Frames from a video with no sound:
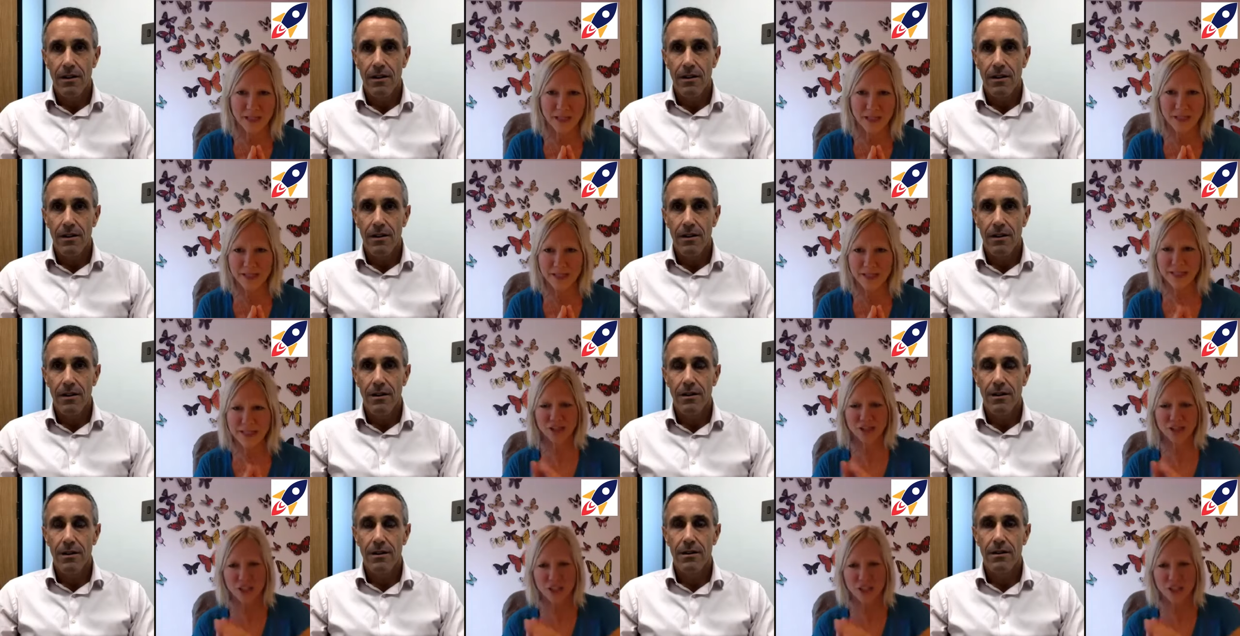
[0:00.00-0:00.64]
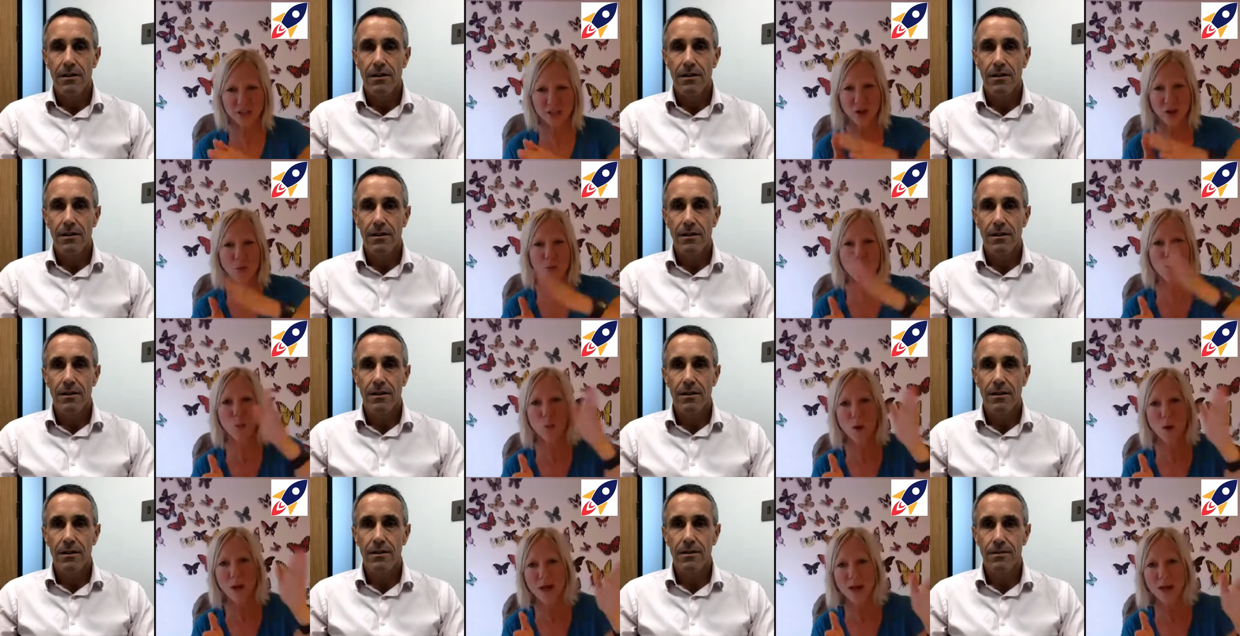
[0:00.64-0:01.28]
Speaker 1: Ian, is actually right.
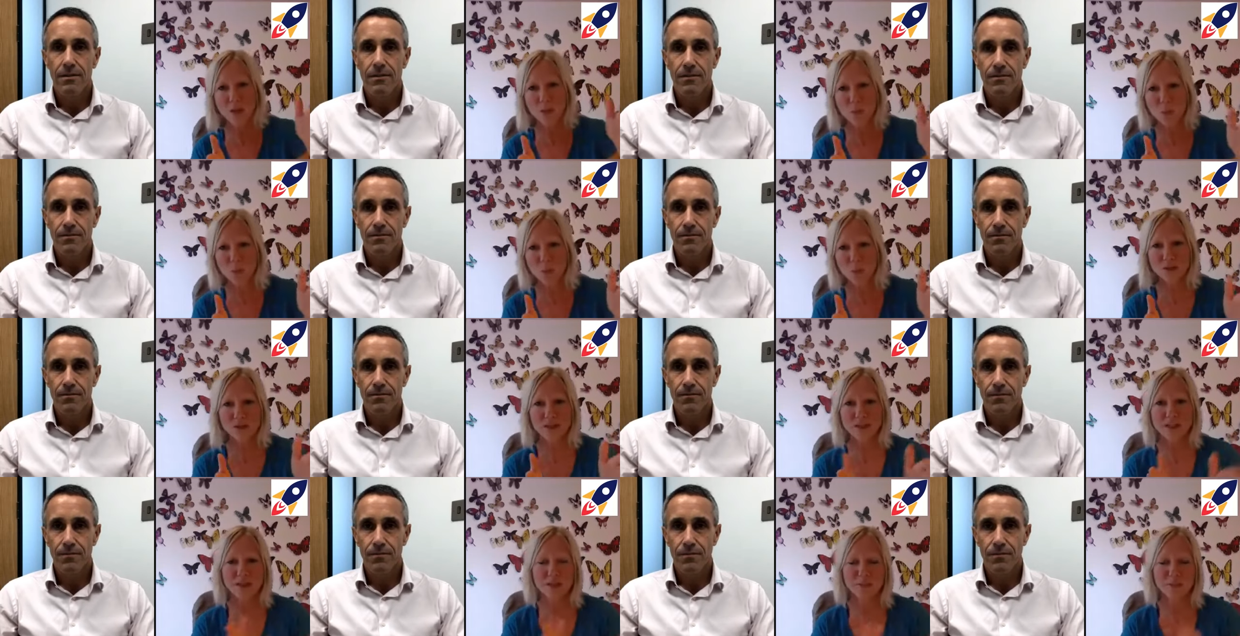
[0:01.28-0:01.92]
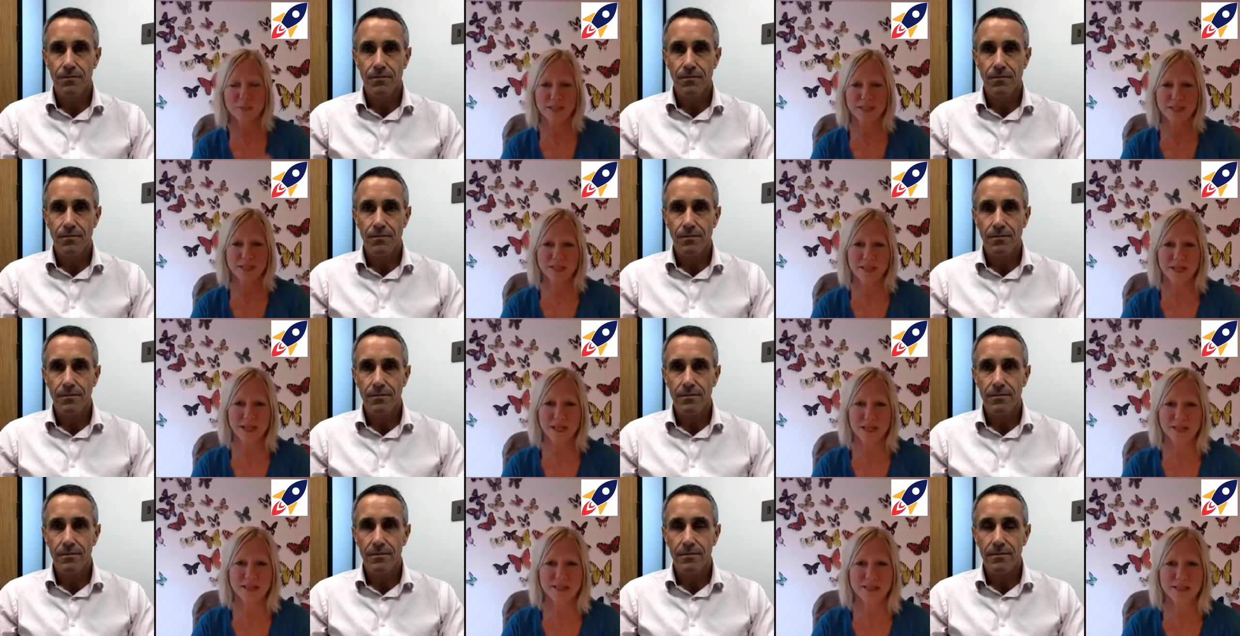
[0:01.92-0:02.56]
Where was the
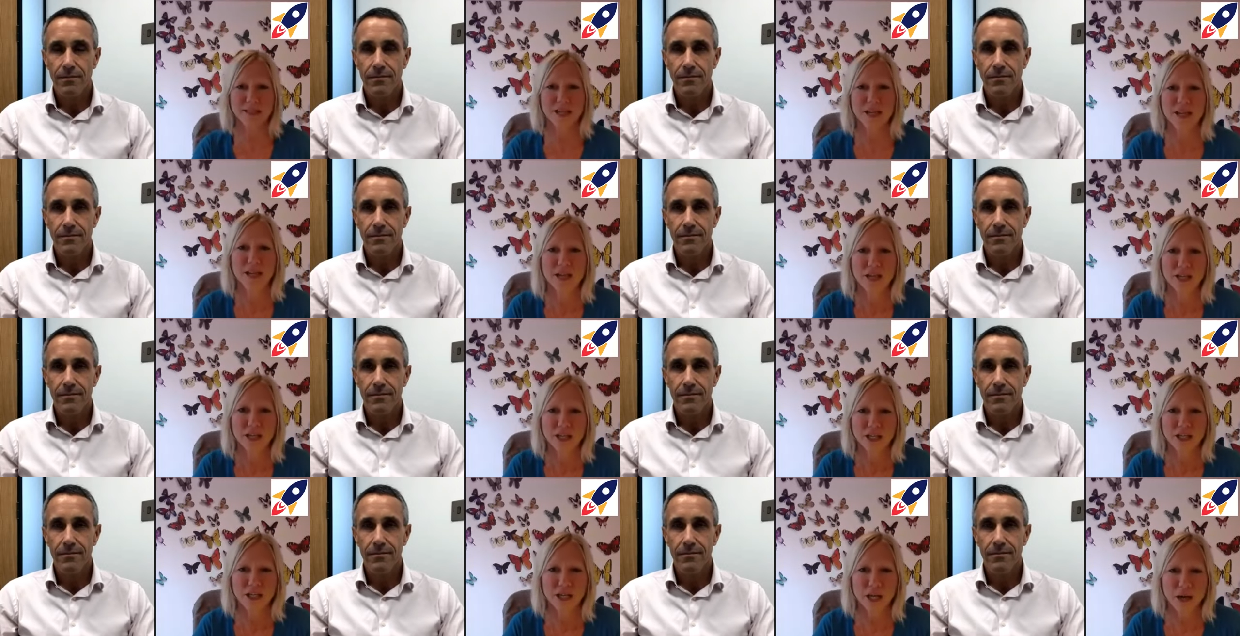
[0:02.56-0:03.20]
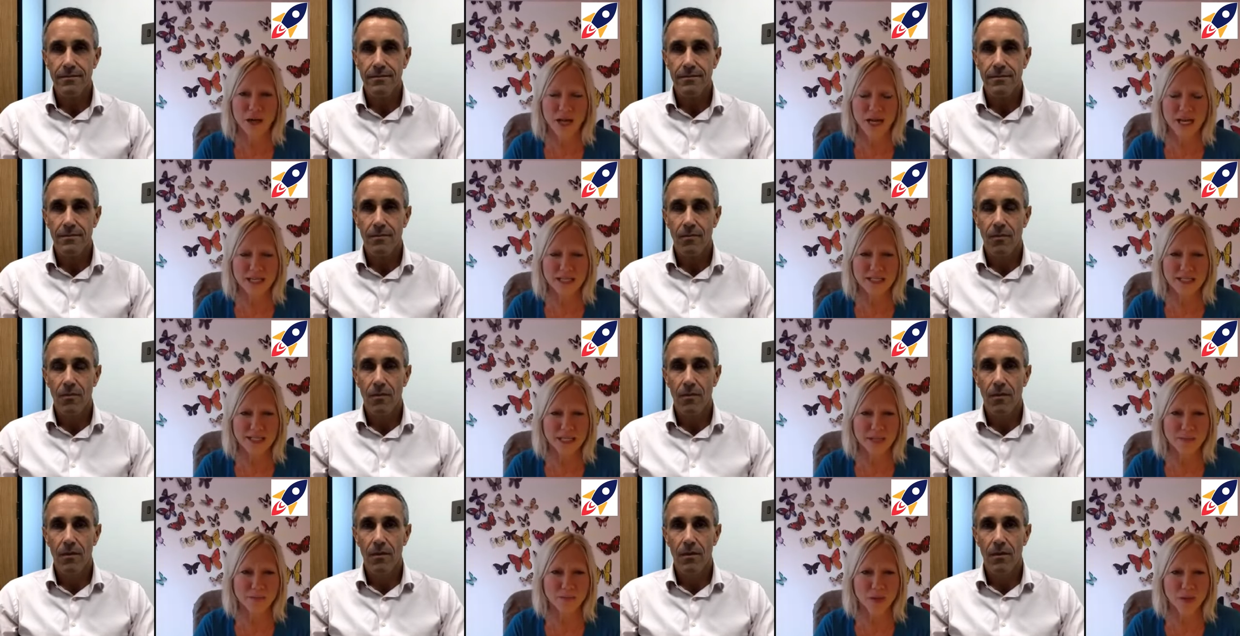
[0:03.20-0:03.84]
business, you know,
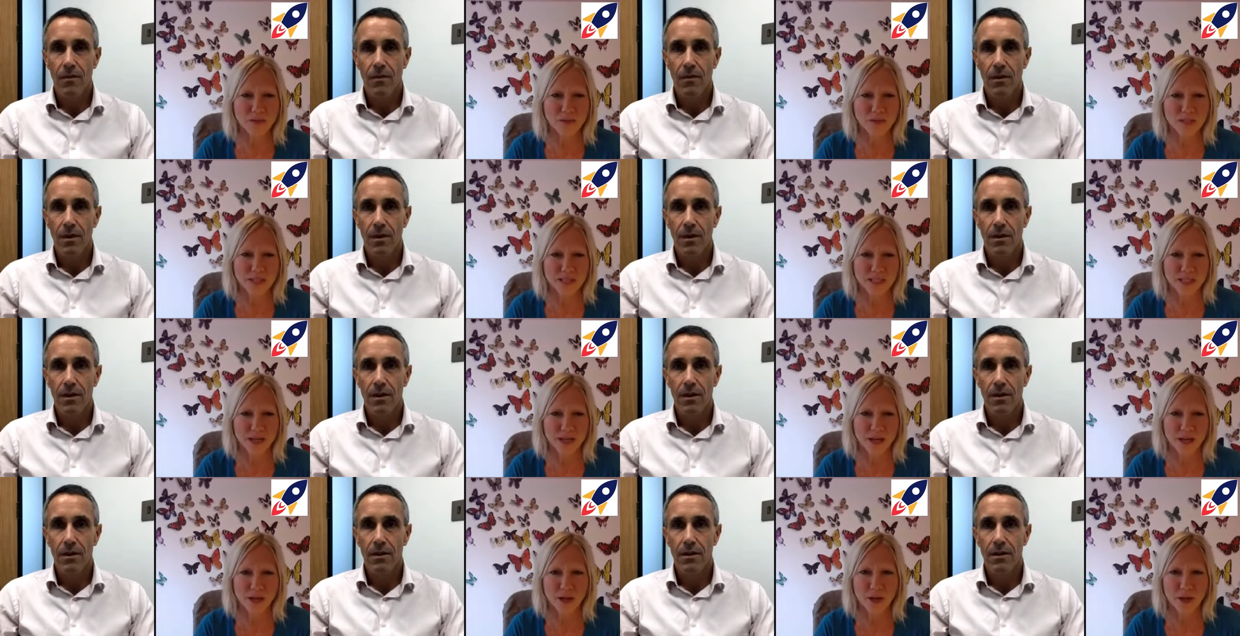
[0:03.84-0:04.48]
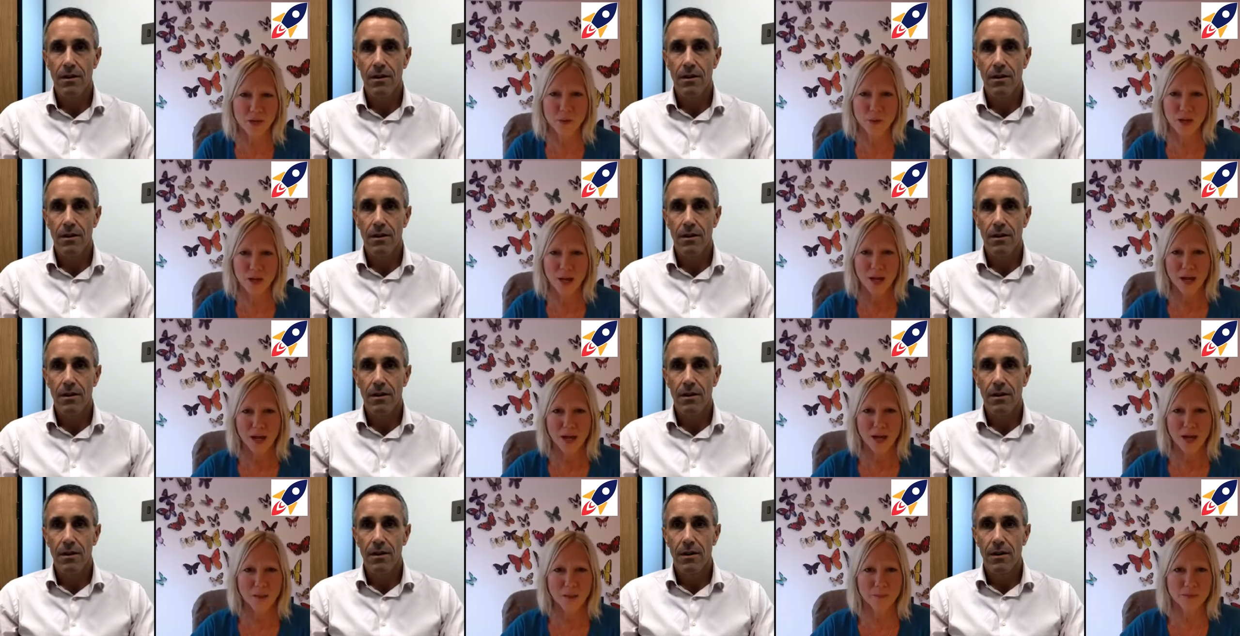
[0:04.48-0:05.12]
18 months ago?
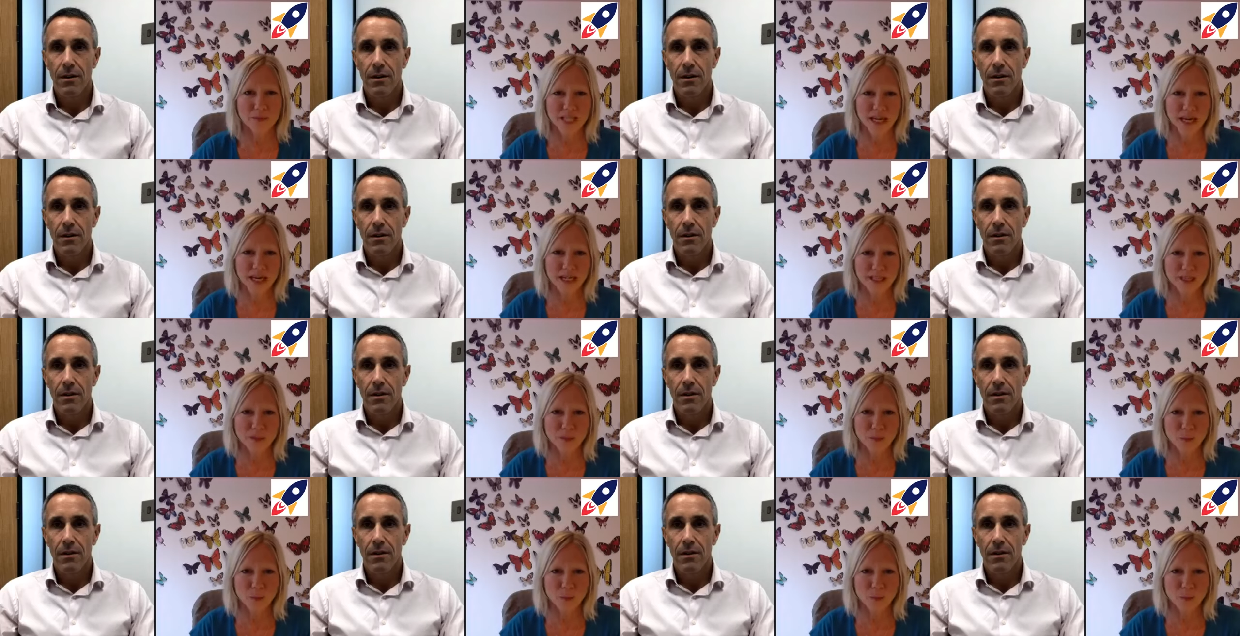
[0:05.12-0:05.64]
Um, tell